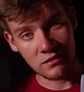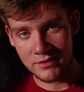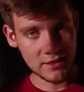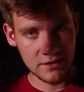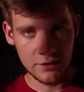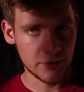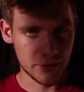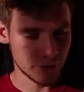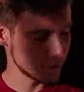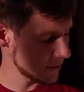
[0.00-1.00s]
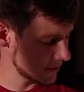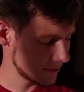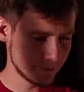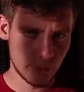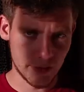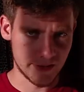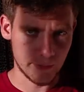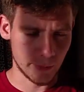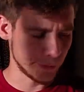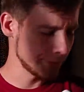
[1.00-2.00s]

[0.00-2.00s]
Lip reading: That's all you do. It's pretty simple.